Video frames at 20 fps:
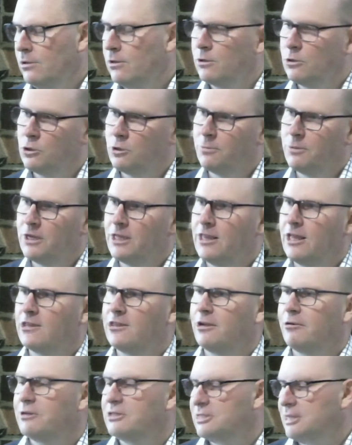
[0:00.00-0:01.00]
Could it be that
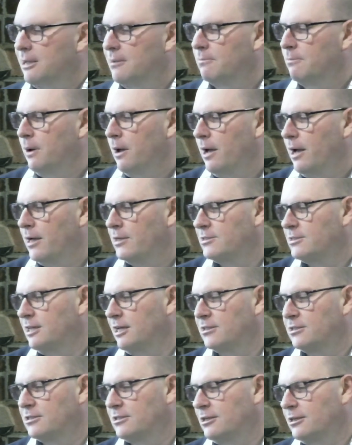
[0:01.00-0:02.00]
there are some parts
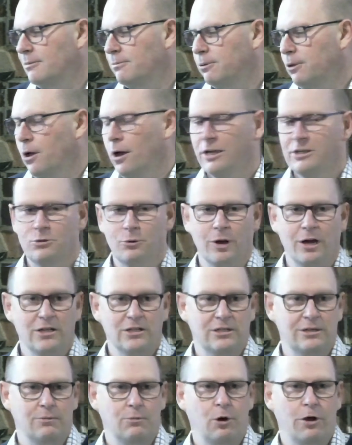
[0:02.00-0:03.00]
that still apply to us
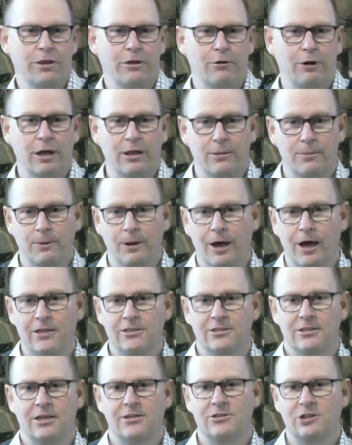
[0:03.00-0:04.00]
and while there are other
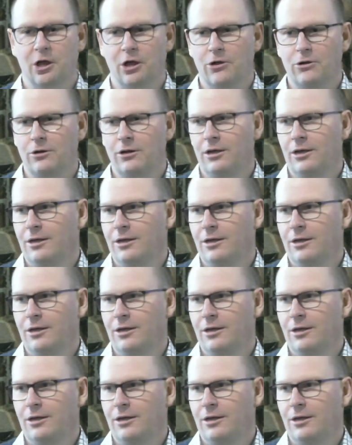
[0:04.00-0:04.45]
parts that don't?